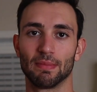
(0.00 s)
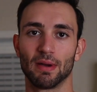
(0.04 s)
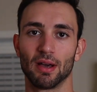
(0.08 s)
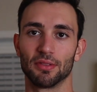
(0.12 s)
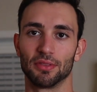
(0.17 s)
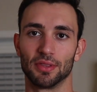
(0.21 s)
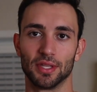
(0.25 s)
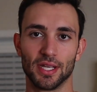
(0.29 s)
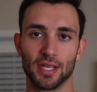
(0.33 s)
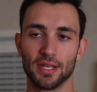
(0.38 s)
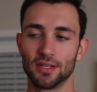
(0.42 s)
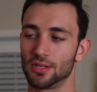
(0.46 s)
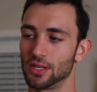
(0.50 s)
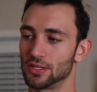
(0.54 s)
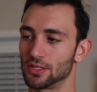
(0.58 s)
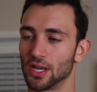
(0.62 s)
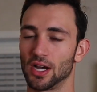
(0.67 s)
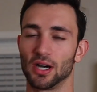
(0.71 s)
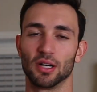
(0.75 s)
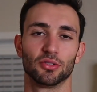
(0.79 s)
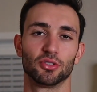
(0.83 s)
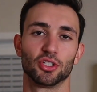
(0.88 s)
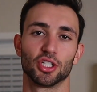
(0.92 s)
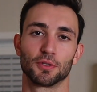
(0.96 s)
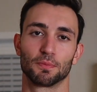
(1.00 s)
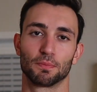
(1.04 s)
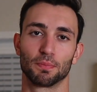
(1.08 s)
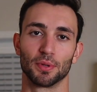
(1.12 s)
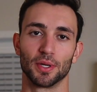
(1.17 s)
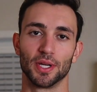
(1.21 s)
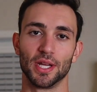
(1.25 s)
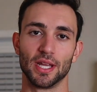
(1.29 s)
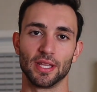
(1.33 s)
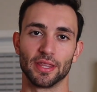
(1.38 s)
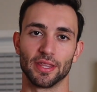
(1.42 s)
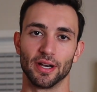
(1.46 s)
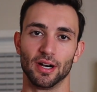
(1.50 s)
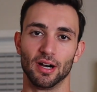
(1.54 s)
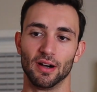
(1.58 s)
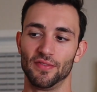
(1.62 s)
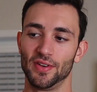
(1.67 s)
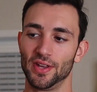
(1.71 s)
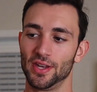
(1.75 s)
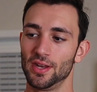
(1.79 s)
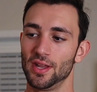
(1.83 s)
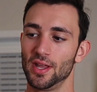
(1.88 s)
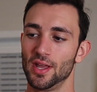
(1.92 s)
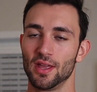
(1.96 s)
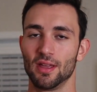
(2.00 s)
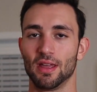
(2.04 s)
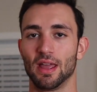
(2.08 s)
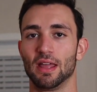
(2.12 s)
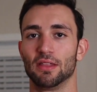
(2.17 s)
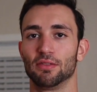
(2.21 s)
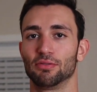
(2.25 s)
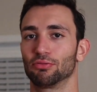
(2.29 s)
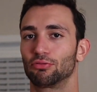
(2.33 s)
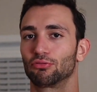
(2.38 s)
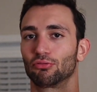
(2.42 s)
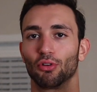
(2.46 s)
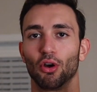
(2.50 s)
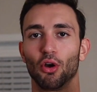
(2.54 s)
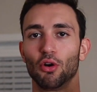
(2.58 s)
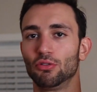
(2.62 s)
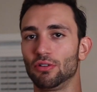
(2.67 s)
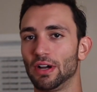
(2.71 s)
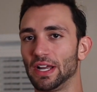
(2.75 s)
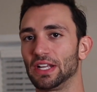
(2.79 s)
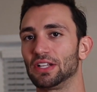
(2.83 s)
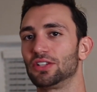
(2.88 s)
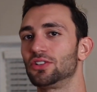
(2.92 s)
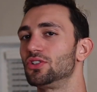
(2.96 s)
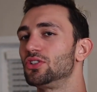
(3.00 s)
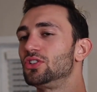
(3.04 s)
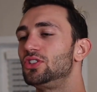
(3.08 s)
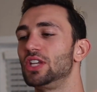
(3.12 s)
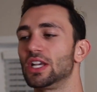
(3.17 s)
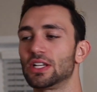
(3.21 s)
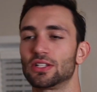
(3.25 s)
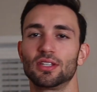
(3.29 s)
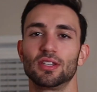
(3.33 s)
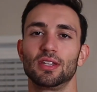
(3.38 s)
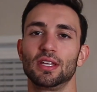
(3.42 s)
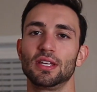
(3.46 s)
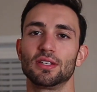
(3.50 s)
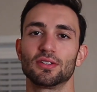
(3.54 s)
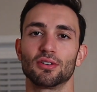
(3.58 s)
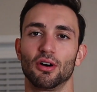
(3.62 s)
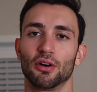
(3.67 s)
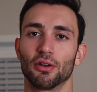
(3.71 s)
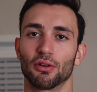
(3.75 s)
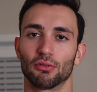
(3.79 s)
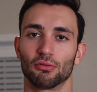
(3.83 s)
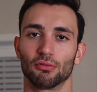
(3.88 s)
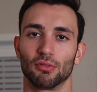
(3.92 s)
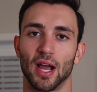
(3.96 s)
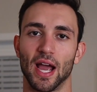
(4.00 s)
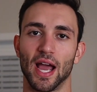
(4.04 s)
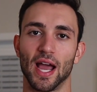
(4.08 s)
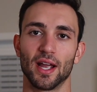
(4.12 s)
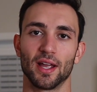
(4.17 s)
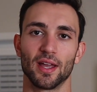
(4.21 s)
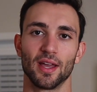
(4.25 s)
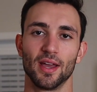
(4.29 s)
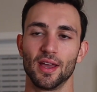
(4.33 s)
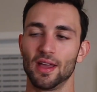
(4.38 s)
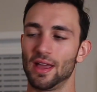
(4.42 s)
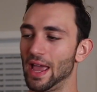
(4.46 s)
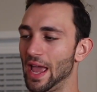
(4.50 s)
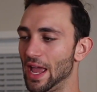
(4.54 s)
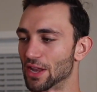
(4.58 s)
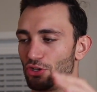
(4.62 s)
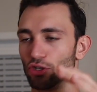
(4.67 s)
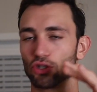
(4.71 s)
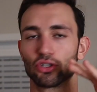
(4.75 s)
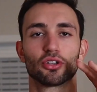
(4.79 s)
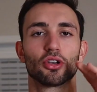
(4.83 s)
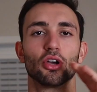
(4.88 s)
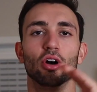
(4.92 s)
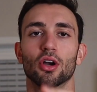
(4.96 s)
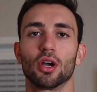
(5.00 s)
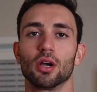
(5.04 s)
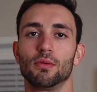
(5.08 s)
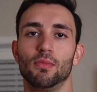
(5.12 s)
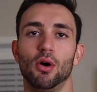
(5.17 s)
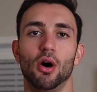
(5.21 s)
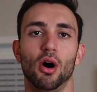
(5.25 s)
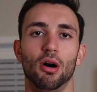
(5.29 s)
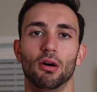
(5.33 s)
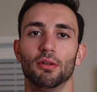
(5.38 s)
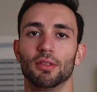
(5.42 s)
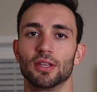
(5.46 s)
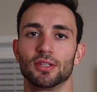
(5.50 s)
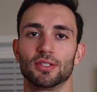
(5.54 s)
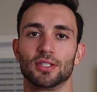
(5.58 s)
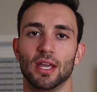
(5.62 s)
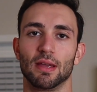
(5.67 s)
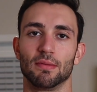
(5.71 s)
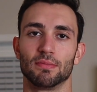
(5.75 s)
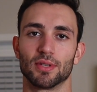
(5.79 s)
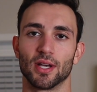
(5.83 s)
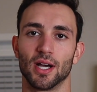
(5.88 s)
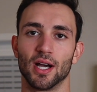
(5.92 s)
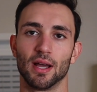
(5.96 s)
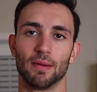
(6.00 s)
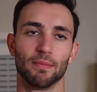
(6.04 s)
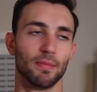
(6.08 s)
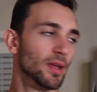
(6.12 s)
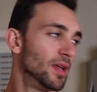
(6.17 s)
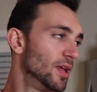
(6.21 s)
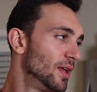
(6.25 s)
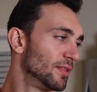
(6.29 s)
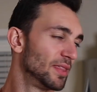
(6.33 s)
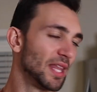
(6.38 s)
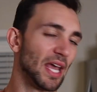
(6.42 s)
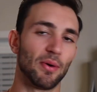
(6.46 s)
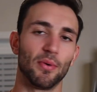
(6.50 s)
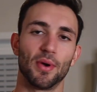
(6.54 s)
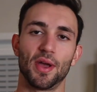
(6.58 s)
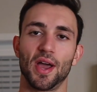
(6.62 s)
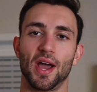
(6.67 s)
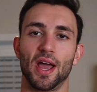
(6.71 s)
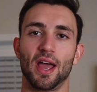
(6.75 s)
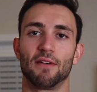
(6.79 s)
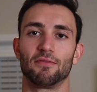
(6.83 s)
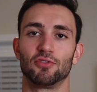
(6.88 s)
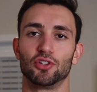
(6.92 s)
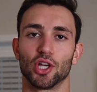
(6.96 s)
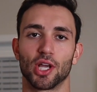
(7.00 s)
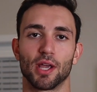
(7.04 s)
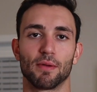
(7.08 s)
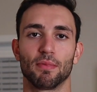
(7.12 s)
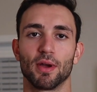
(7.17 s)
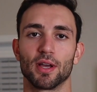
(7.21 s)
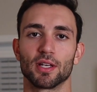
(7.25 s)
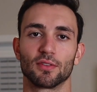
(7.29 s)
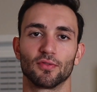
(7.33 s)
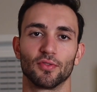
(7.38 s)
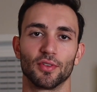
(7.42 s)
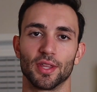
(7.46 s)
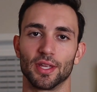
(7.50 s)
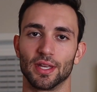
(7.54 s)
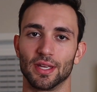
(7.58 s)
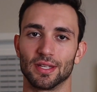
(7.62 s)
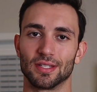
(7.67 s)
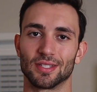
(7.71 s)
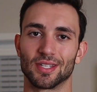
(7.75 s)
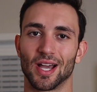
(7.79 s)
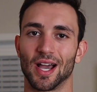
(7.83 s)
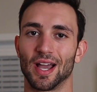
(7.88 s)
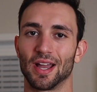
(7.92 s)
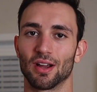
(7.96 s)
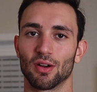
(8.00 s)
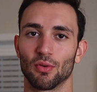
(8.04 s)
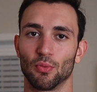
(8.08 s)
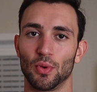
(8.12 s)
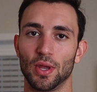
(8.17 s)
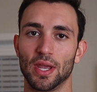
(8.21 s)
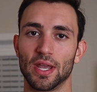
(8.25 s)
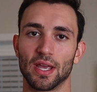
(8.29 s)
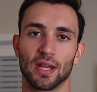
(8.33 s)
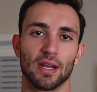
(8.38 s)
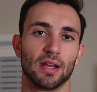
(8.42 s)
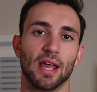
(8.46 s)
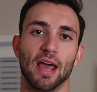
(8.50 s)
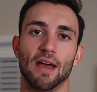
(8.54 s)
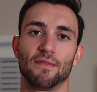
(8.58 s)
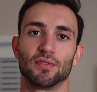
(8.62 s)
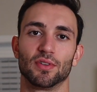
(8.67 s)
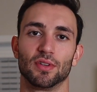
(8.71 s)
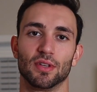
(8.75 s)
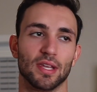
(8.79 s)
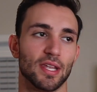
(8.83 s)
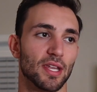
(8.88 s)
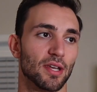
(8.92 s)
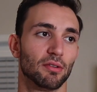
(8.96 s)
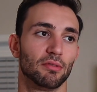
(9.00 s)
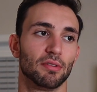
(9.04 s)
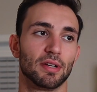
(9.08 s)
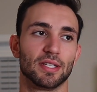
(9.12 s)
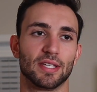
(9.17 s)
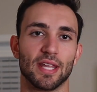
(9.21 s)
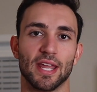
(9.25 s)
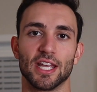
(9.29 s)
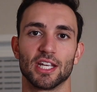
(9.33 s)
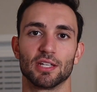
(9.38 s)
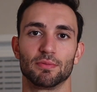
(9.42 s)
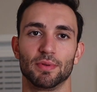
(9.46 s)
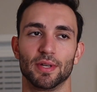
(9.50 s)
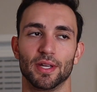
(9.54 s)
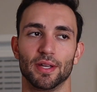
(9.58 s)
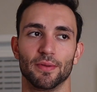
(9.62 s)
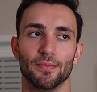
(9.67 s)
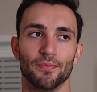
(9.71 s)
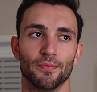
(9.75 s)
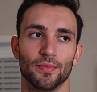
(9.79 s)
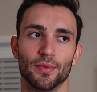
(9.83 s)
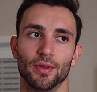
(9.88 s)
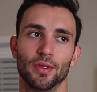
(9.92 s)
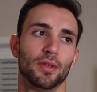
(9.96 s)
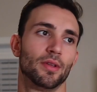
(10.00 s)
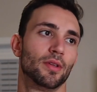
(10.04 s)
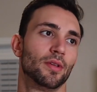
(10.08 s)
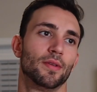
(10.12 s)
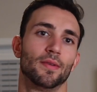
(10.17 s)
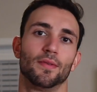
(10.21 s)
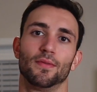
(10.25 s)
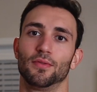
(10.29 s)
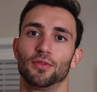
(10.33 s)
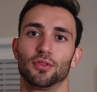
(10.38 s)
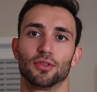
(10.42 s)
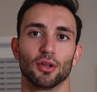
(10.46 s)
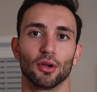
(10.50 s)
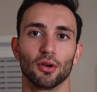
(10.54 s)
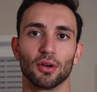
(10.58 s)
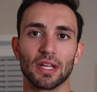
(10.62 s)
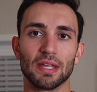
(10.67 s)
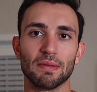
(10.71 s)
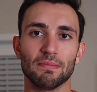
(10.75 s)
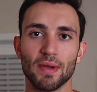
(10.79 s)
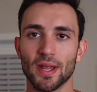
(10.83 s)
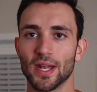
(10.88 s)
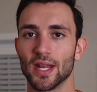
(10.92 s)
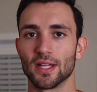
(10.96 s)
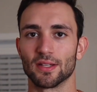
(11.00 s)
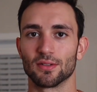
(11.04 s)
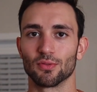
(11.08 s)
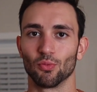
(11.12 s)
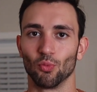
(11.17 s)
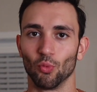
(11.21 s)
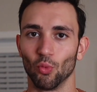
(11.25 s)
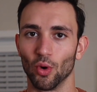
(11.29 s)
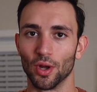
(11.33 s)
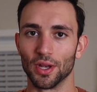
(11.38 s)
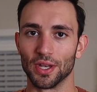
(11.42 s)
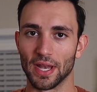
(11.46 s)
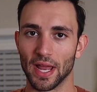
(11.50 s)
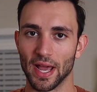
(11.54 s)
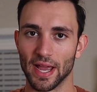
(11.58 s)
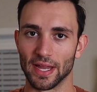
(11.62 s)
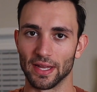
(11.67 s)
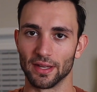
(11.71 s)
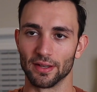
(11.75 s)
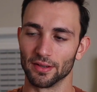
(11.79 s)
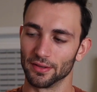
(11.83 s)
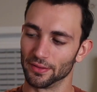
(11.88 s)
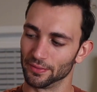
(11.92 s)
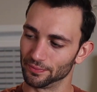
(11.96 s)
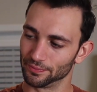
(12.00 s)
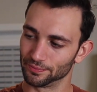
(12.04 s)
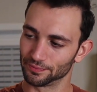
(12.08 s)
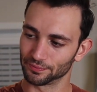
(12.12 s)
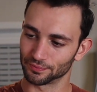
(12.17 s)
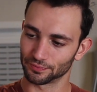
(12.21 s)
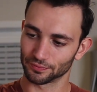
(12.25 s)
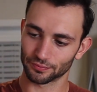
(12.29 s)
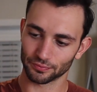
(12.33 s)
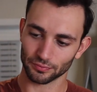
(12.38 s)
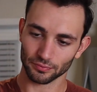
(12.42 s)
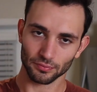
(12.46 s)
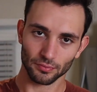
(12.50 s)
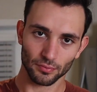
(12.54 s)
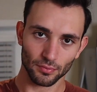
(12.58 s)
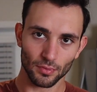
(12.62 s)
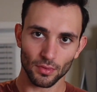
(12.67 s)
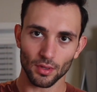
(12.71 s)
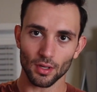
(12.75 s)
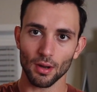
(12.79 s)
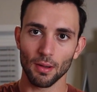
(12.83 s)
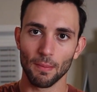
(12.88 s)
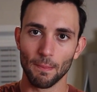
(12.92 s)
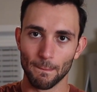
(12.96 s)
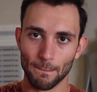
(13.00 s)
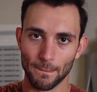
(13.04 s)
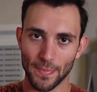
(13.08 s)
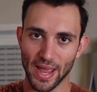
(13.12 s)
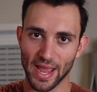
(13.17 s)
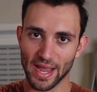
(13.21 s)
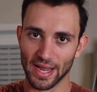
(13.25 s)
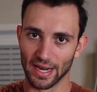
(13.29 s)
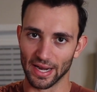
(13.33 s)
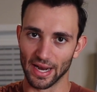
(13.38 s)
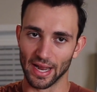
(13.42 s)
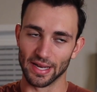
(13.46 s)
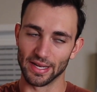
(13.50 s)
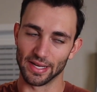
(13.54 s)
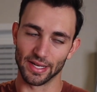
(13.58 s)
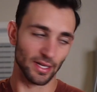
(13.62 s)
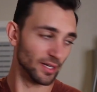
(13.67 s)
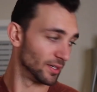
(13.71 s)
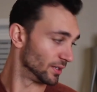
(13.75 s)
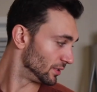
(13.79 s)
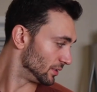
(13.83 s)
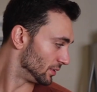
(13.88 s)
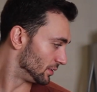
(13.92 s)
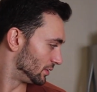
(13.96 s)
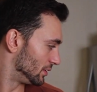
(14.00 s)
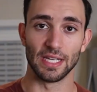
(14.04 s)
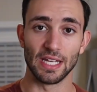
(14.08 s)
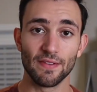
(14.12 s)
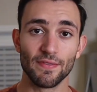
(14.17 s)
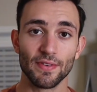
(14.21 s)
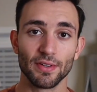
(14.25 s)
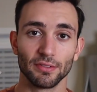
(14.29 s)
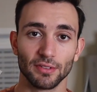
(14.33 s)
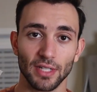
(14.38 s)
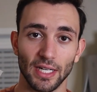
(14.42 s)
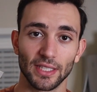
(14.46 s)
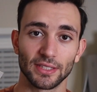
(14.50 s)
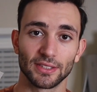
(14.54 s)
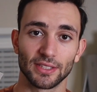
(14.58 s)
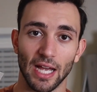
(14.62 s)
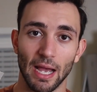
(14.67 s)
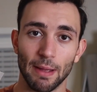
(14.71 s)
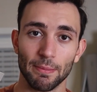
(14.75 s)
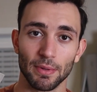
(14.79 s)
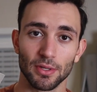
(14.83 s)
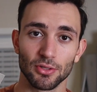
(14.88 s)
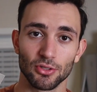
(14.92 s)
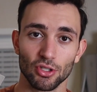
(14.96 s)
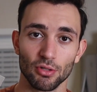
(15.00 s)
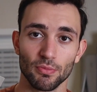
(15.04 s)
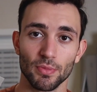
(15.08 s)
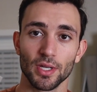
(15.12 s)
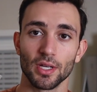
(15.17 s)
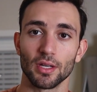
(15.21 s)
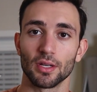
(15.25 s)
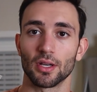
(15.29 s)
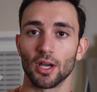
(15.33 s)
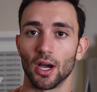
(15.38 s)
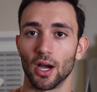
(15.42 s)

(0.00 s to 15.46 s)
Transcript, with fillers: about these is I'll just preheat the oven and throw like six of these on a rack and just cook them all at the same time. That way I have chicken breasts for the entire week and I have to, it only takes me 30 minutes one night. Bang an idea. Even less time consuming,